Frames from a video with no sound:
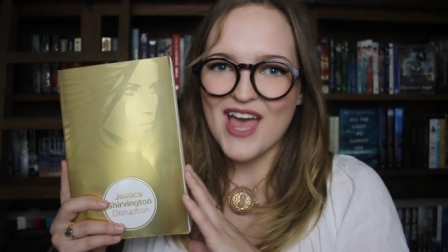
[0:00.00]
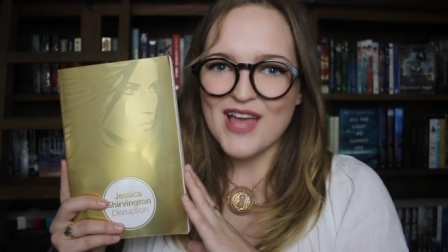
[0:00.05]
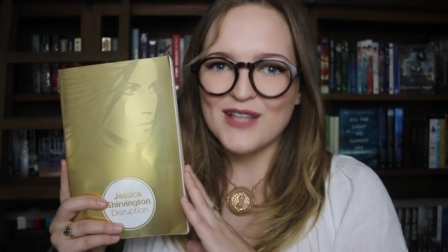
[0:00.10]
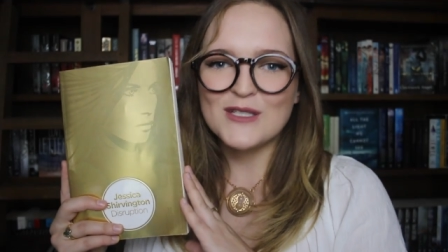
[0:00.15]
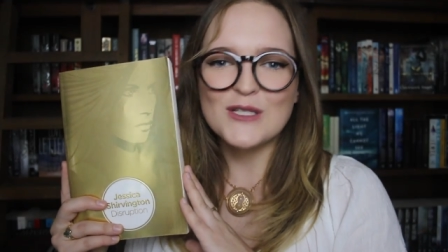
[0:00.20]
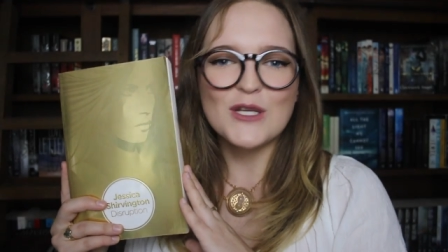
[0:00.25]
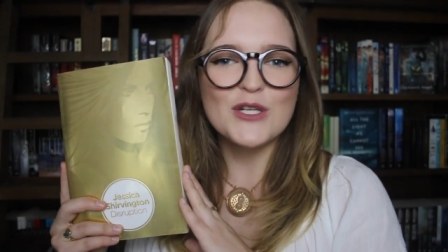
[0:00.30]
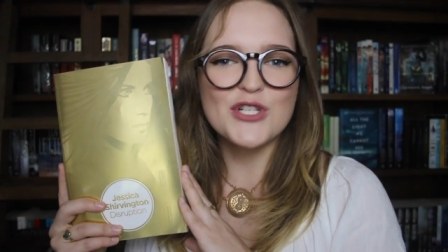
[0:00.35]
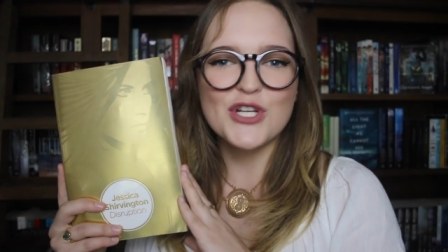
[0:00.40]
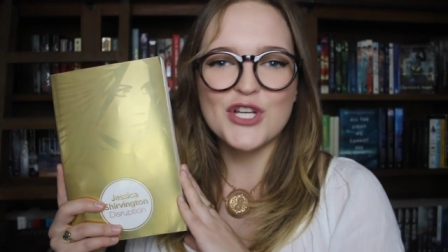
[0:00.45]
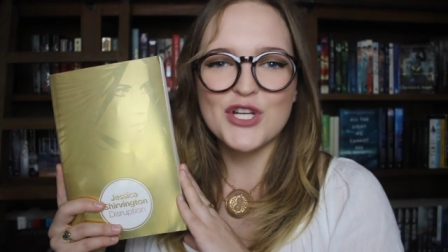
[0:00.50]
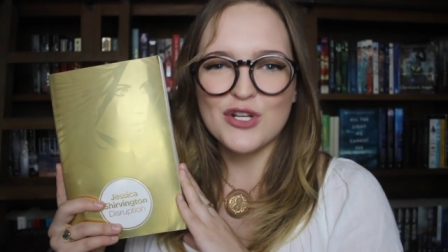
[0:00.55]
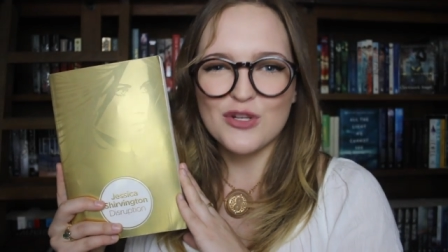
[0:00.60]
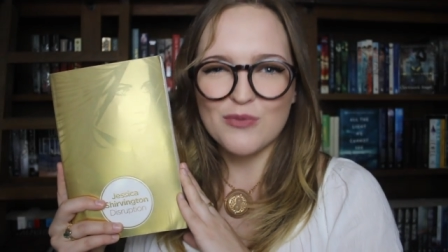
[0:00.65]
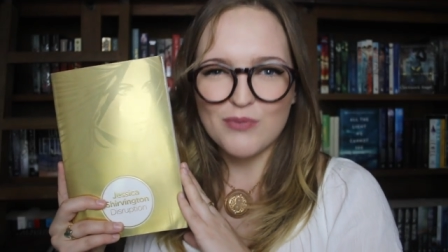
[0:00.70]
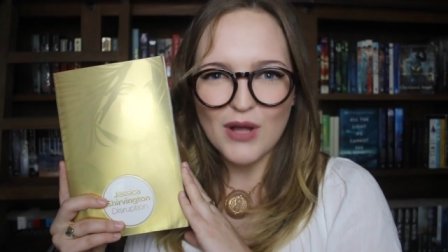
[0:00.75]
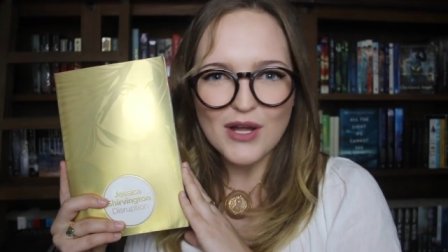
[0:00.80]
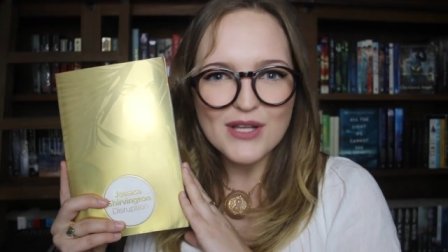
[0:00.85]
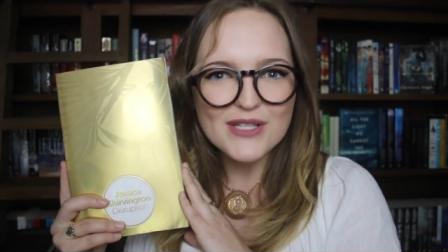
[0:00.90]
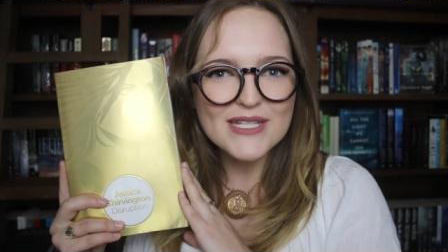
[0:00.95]
And so she
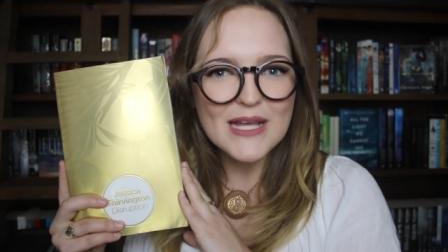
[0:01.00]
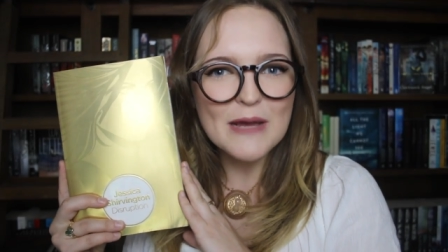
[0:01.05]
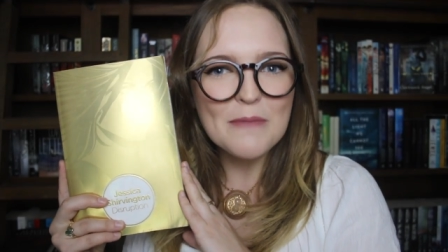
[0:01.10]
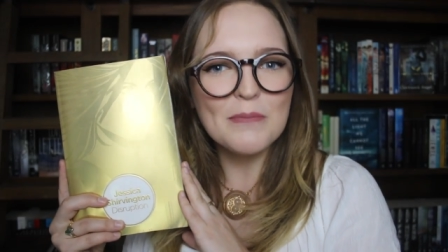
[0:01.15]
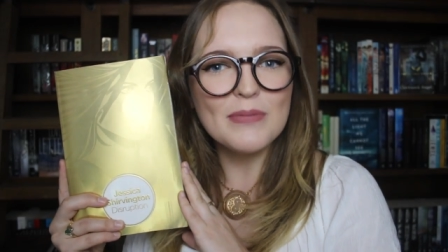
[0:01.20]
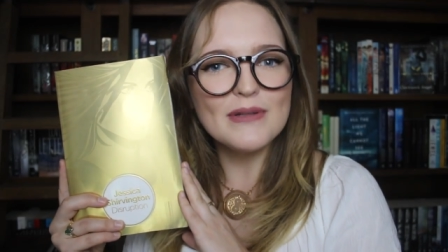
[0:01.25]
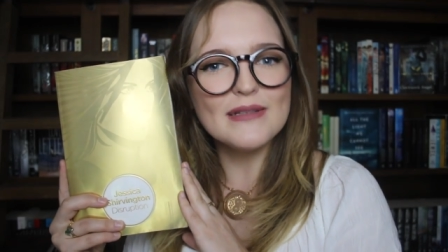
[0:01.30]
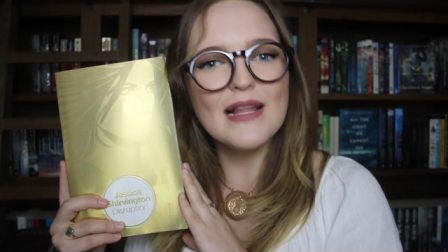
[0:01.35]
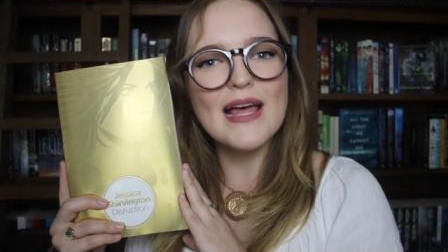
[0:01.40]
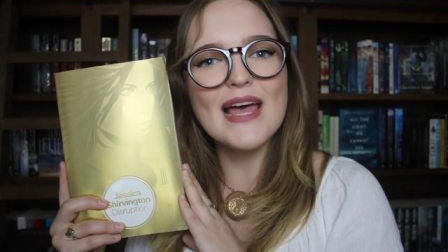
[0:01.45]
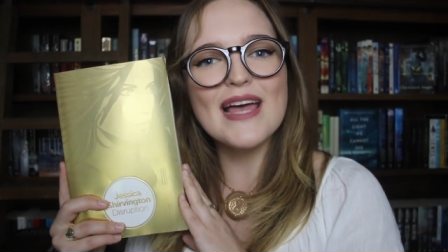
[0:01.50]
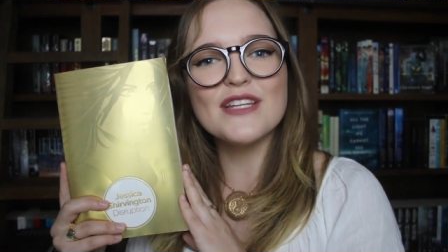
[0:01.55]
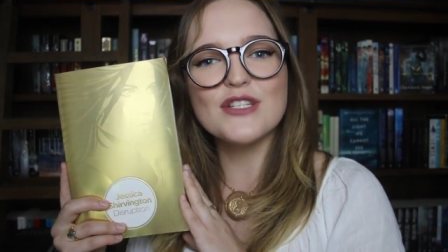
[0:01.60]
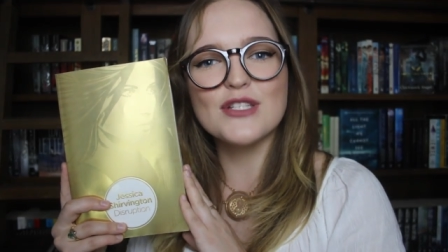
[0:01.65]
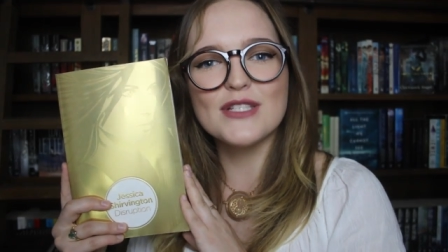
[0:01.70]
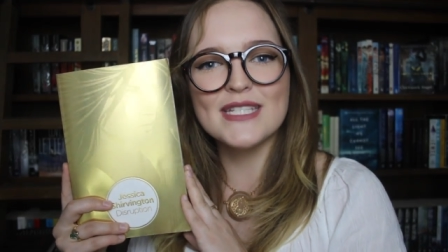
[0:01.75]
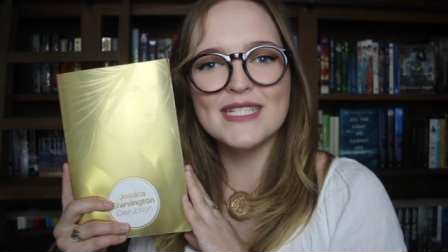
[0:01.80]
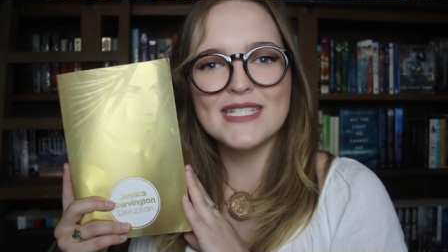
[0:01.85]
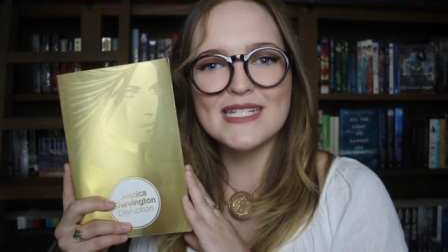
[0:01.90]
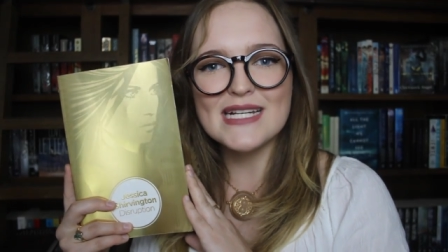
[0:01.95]
plots a plan
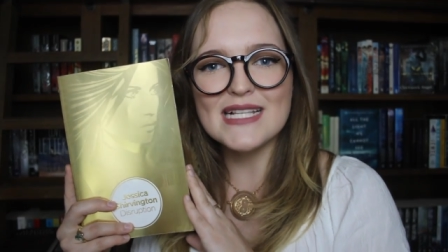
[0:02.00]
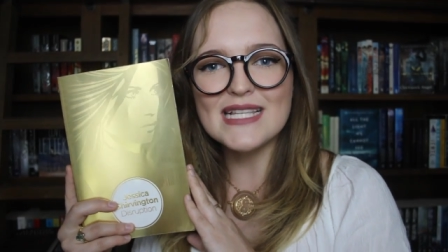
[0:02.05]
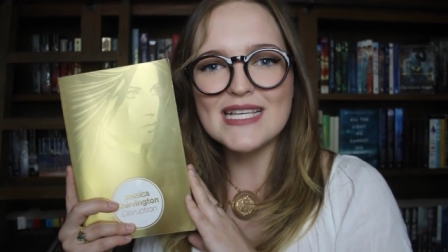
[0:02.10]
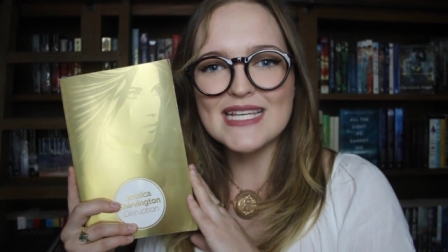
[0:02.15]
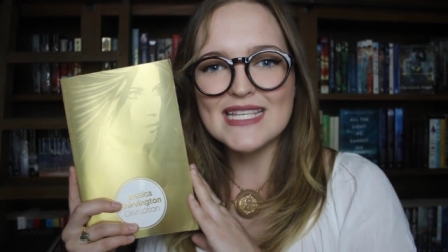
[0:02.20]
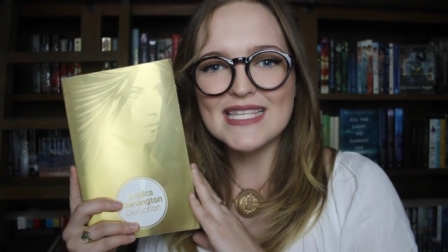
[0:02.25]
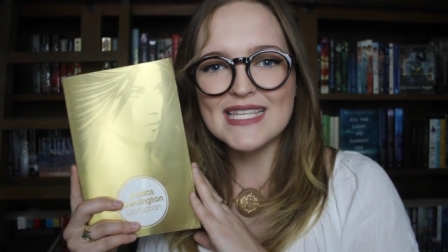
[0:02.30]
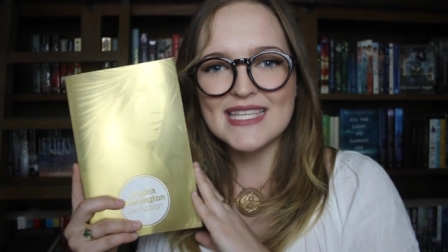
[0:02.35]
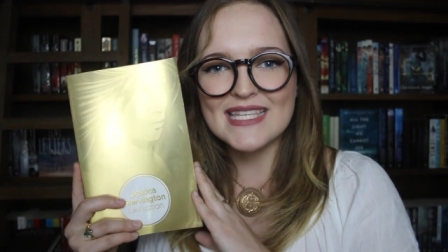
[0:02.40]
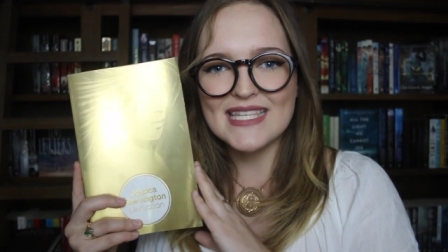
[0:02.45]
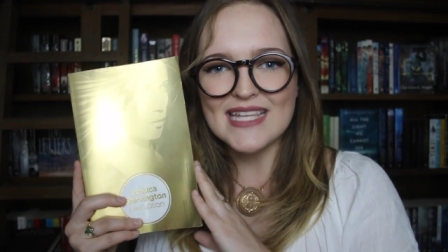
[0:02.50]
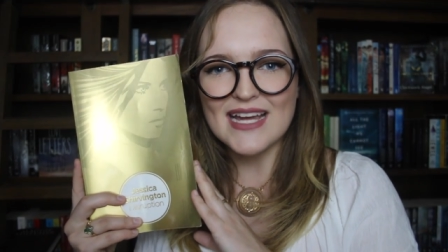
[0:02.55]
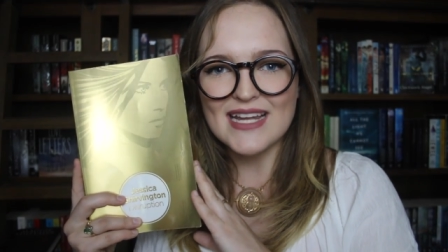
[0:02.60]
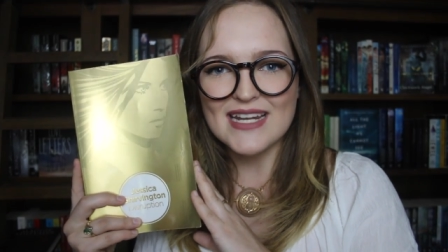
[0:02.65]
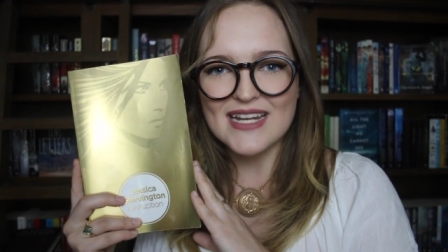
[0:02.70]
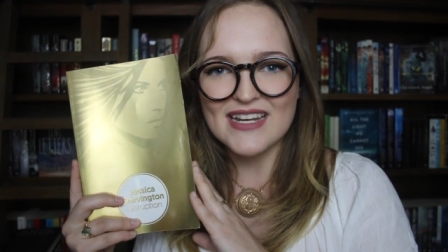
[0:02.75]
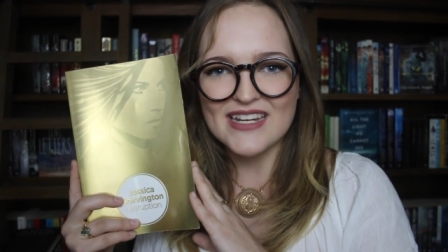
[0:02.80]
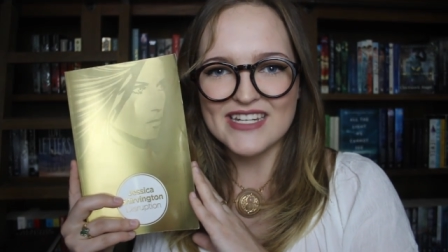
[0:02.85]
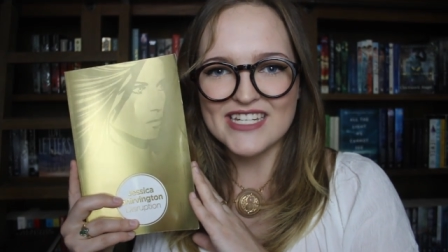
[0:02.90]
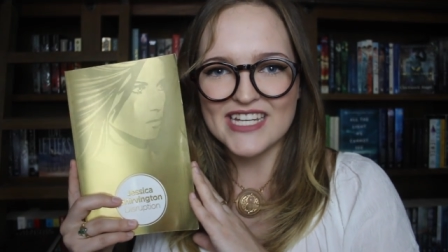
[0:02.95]
to steal his
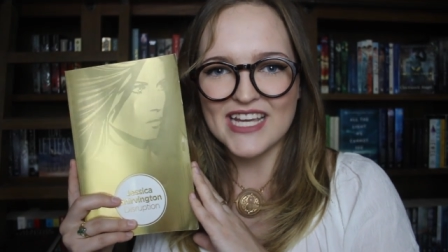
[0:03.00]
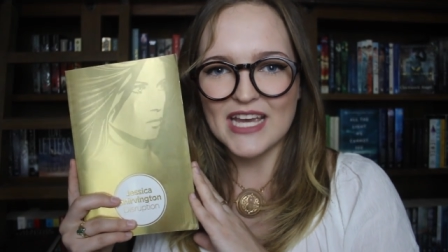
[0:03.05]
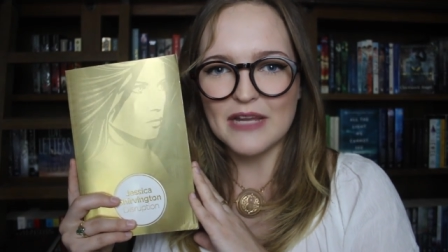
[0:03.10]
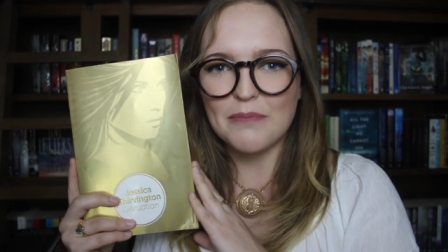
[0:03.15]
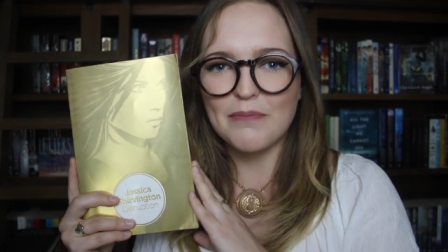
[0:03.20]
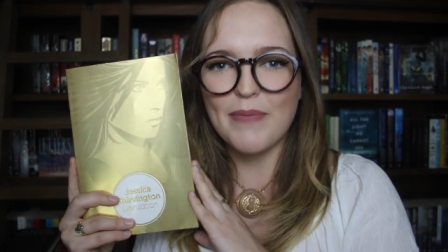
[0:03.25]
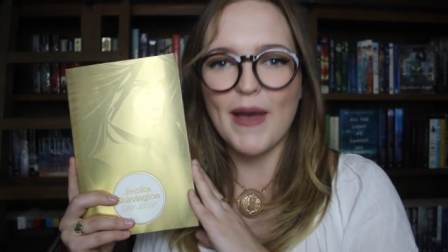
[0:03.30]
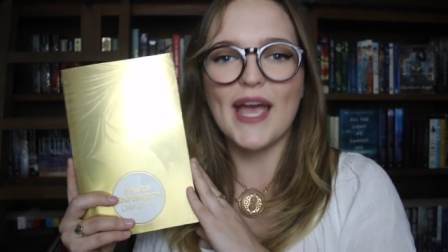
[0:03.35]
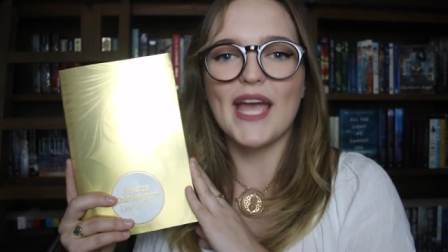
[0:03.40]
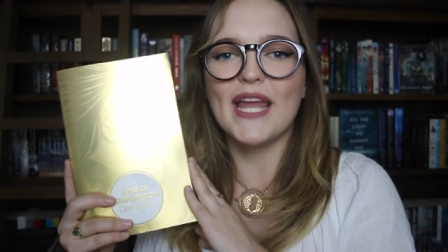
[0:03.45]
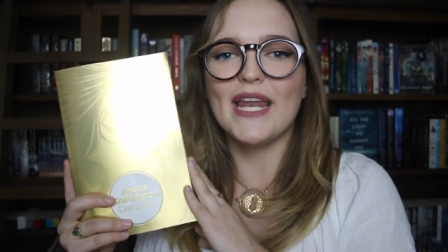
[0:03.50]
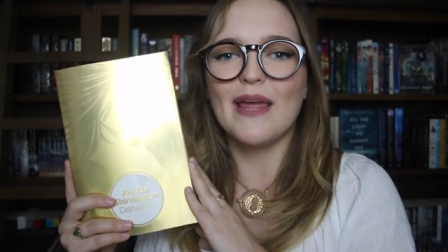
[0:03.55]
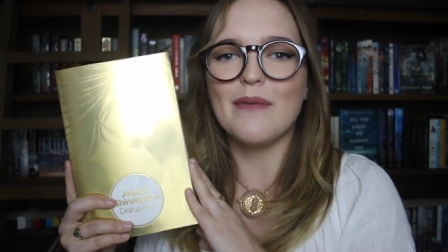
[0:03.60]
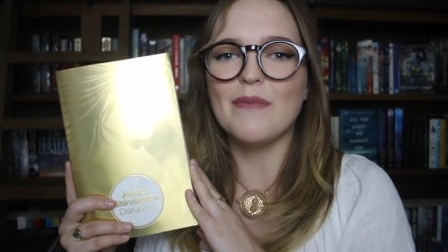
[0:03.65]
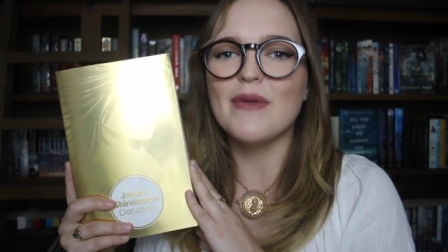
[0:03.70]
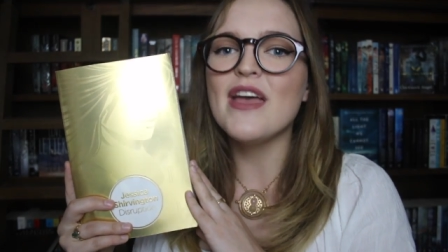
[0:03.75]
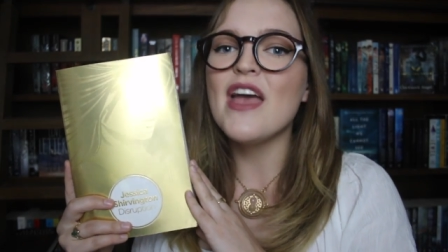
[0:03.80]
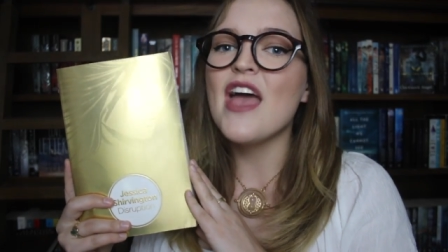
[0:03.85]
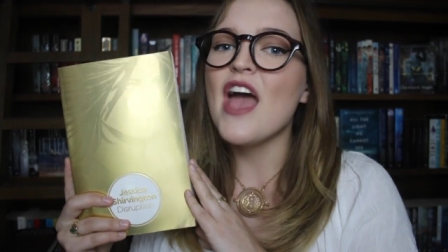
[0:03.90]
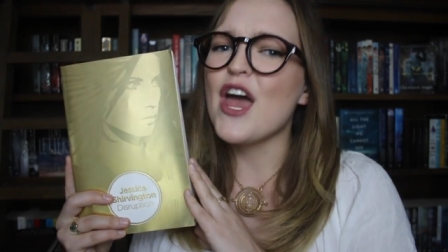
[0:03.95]
son to get back at
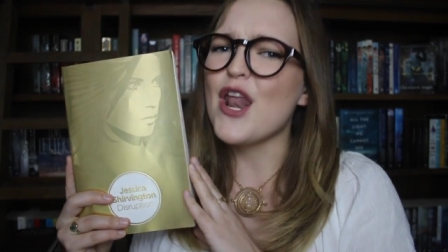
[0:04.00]
him